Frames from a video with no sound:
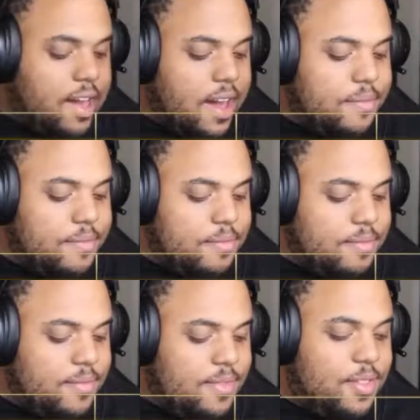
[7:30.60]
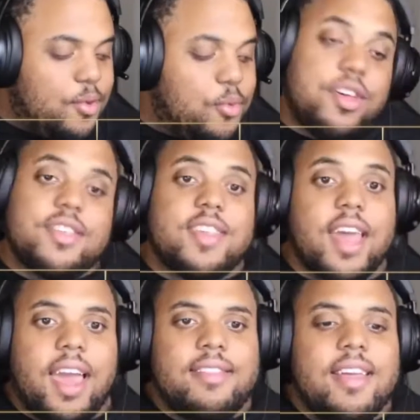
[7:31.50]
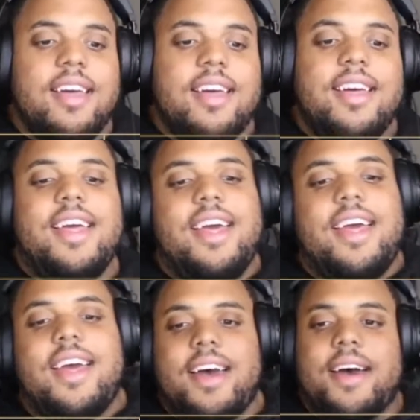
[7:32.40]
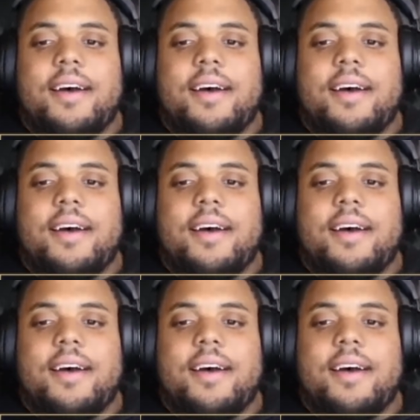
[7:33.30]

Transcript: Getting there. We're getting the chairs together.